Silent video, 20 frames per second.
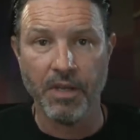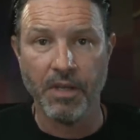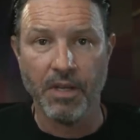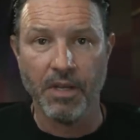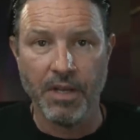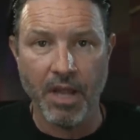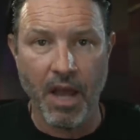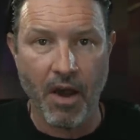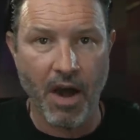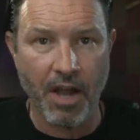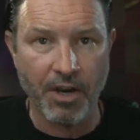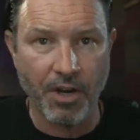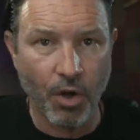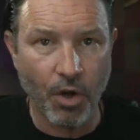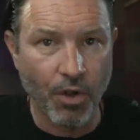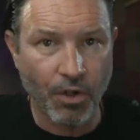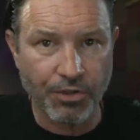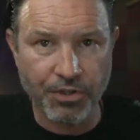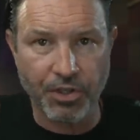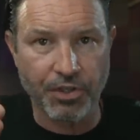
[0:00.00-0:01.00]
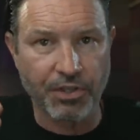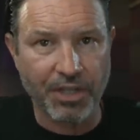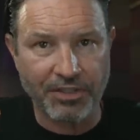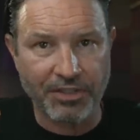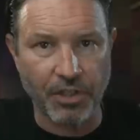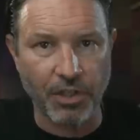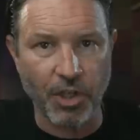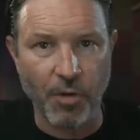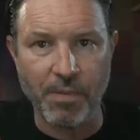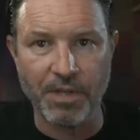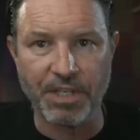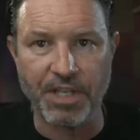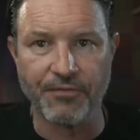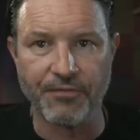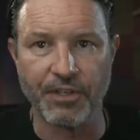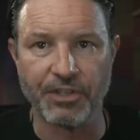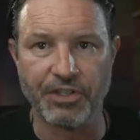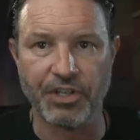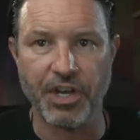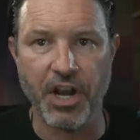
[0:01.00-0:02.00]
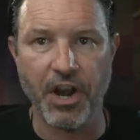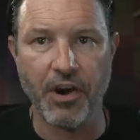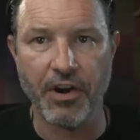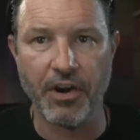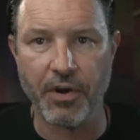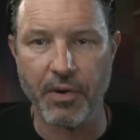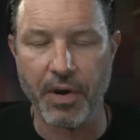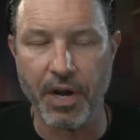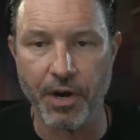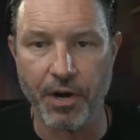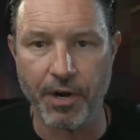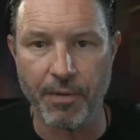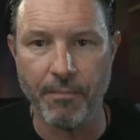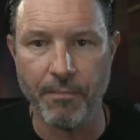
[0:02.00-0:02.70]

Now, I know those are that's a little bit different scenario here.